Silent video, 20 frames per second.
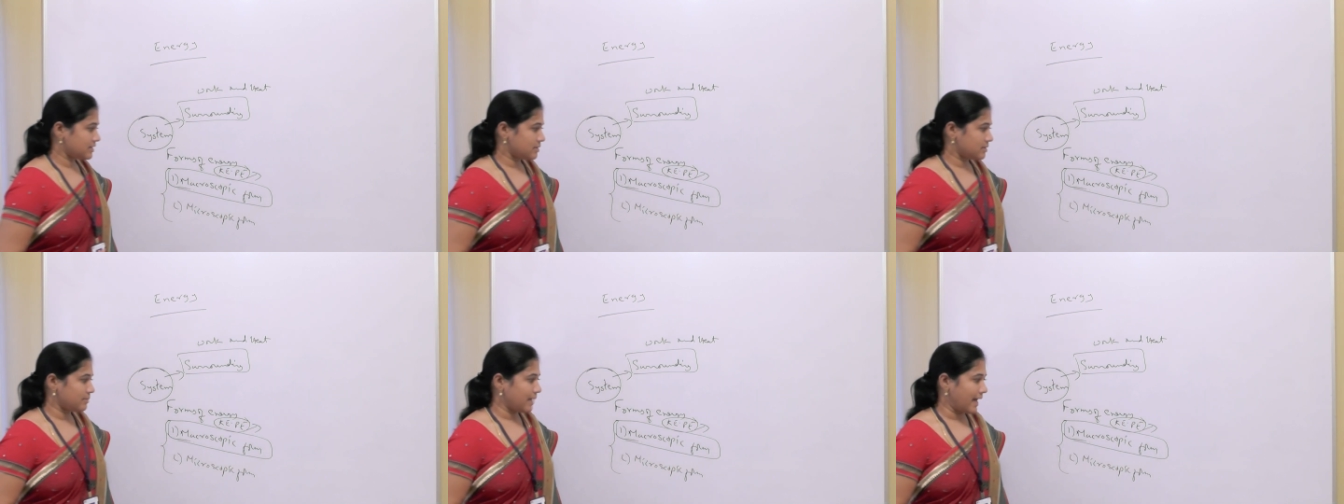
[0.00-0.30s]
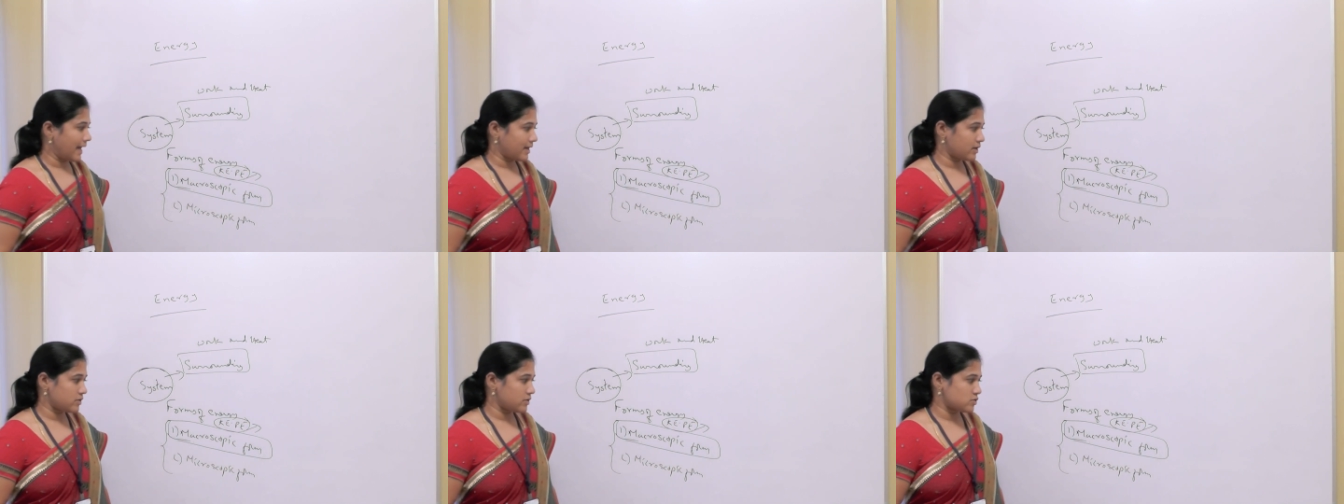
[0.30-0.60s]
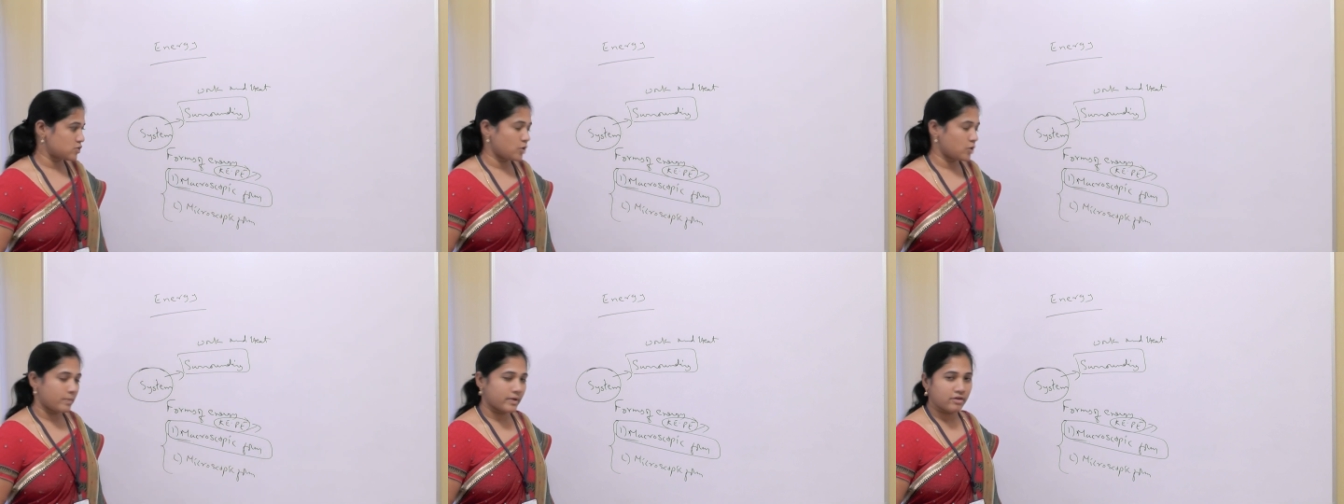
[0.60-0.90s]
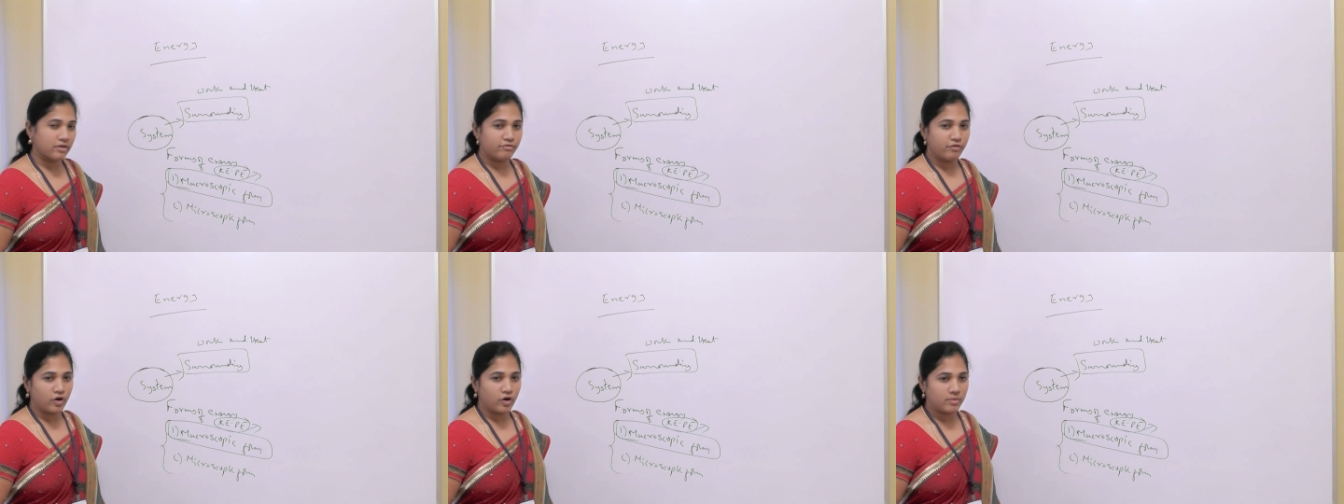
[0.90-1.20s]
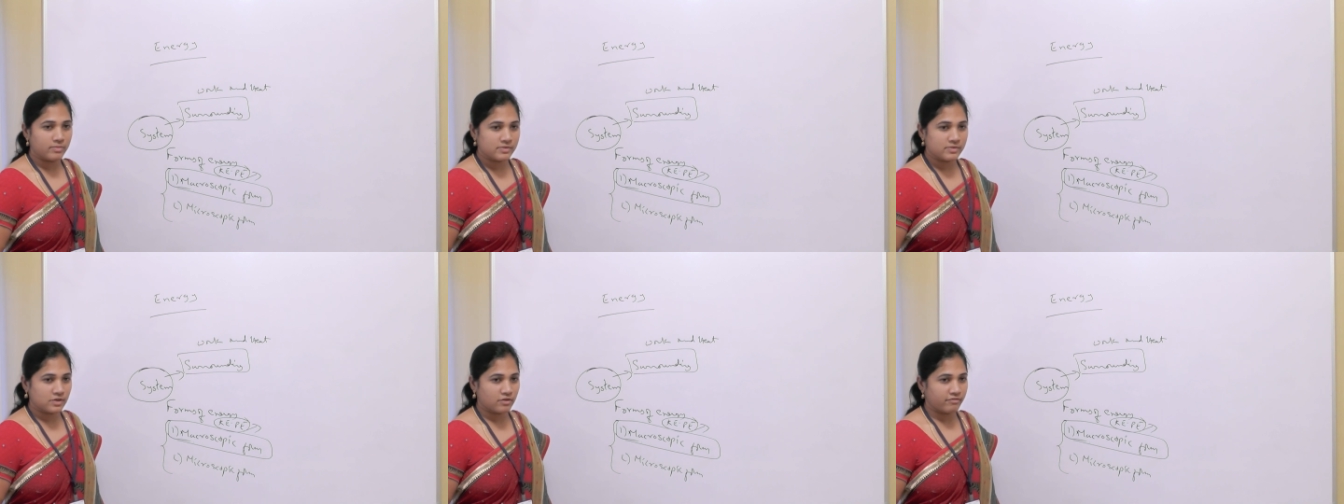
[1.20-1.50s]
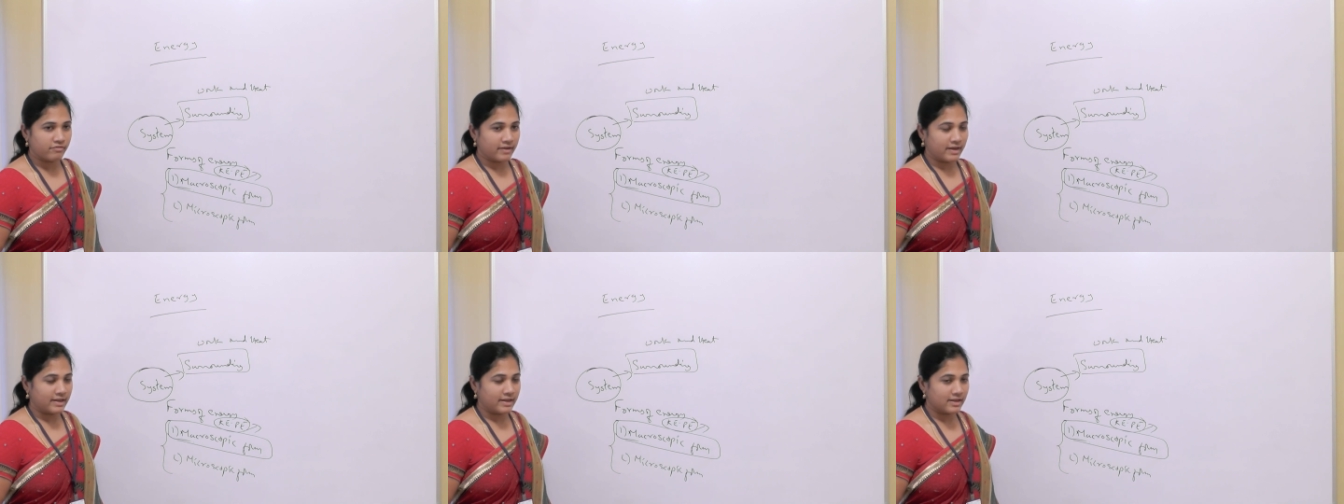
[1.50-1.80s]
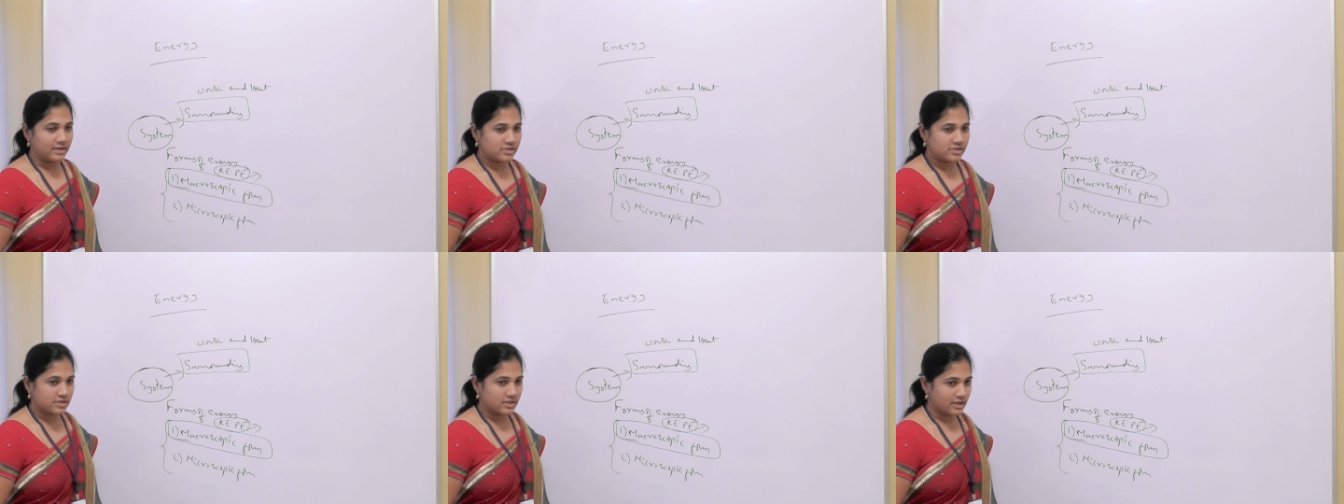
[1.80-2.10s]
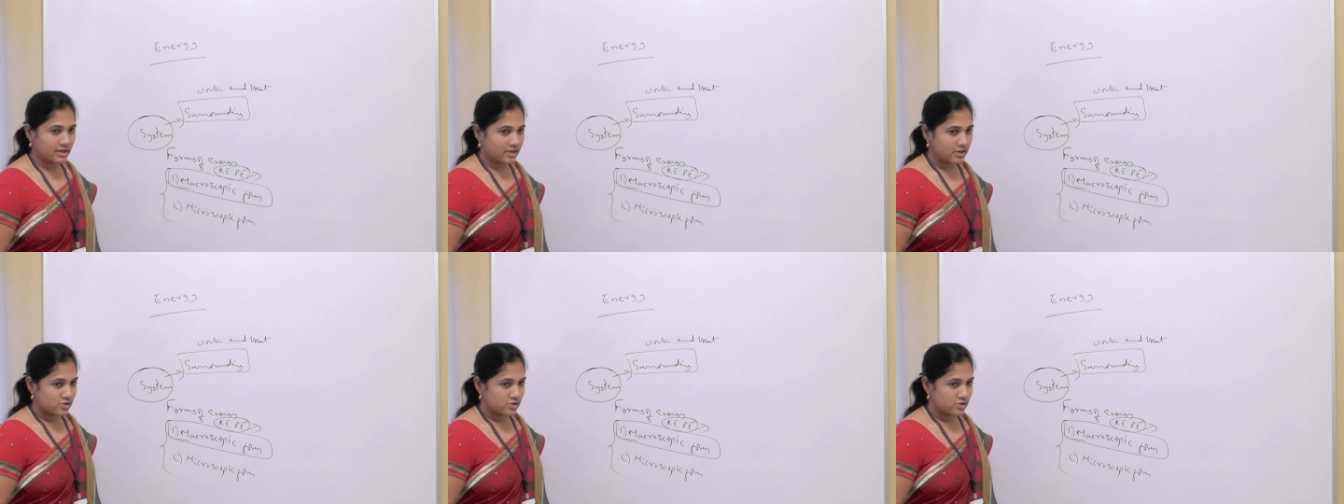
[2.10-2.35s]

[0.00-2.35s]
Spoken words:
the macroscopic forms of energy.